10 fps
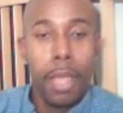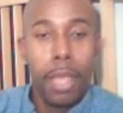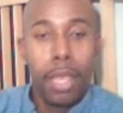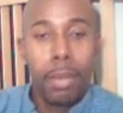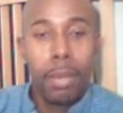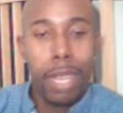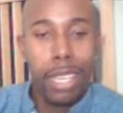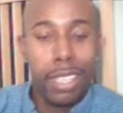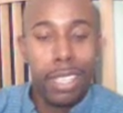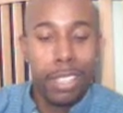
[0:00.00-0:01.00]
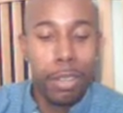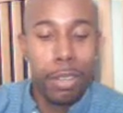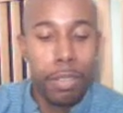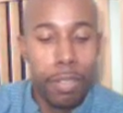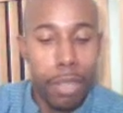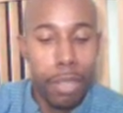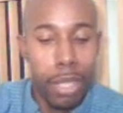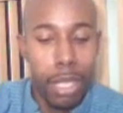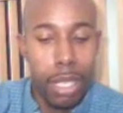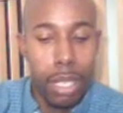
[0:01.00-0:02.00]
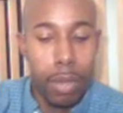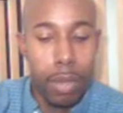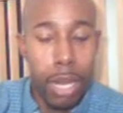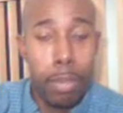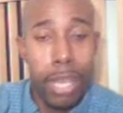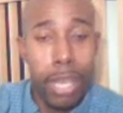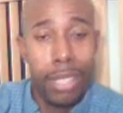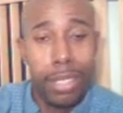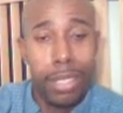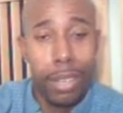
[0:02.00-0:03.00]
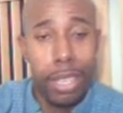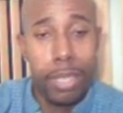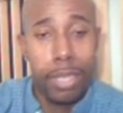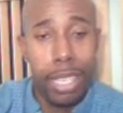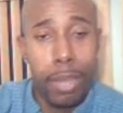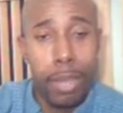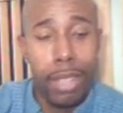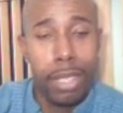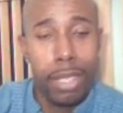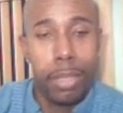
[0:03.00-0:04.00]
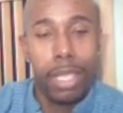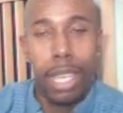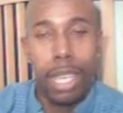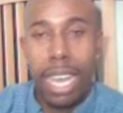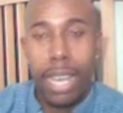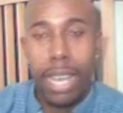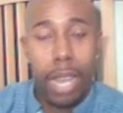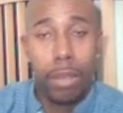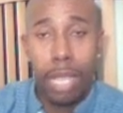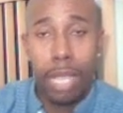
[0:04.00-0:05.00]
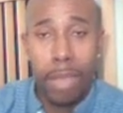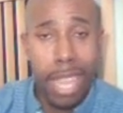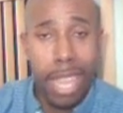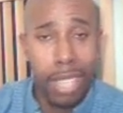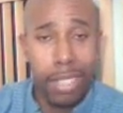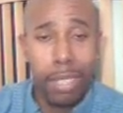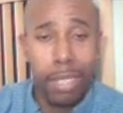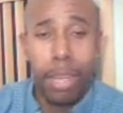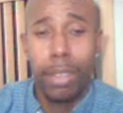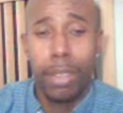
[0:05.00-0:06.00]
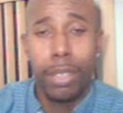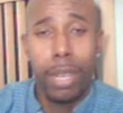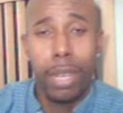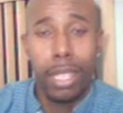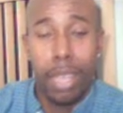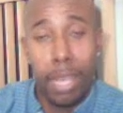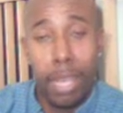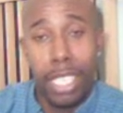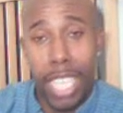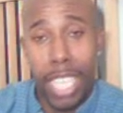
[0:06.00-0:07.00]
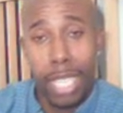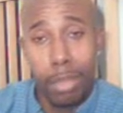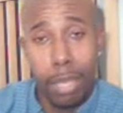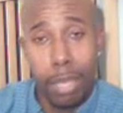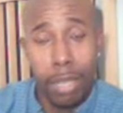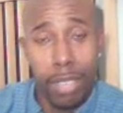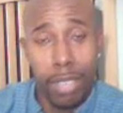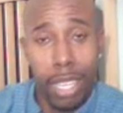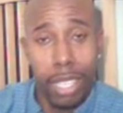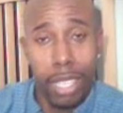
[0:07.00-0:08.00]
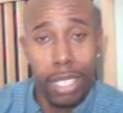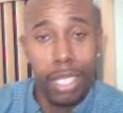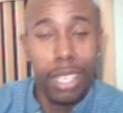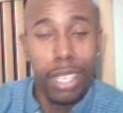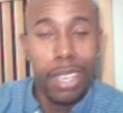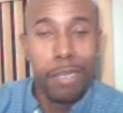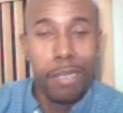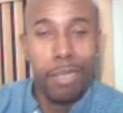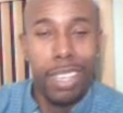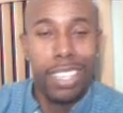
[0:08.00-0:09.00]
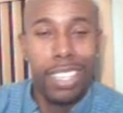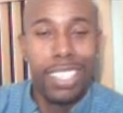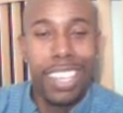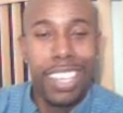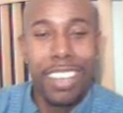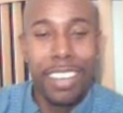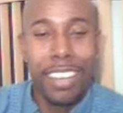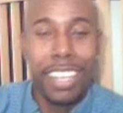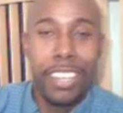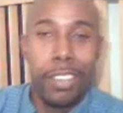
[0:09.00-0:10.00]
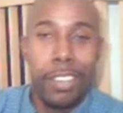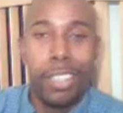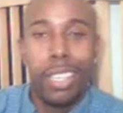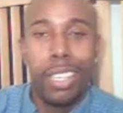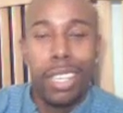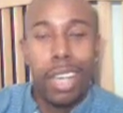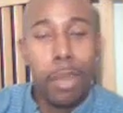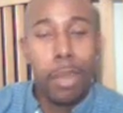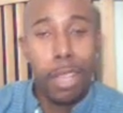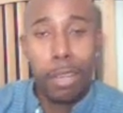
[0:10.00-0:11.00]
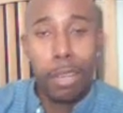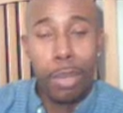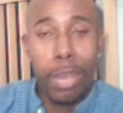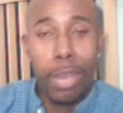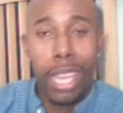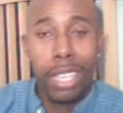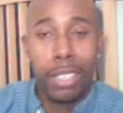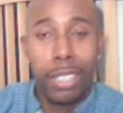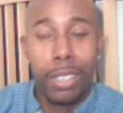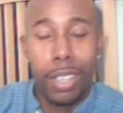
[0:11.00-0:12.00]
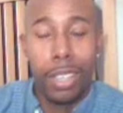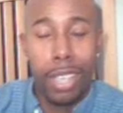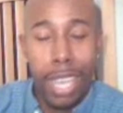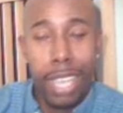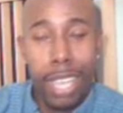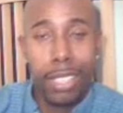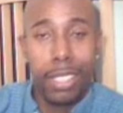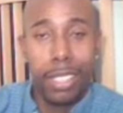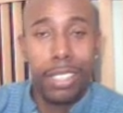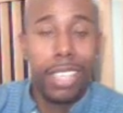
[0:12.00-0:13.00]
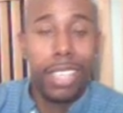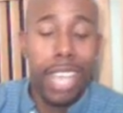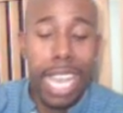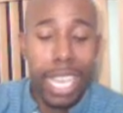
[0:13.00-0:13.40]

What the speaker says: My kids know if when I'm pissed or upset about something, I don't lay my hands on them. I don't do anything. I might jack them up every now and then, but they already know I'm not gonna put my hands on you. I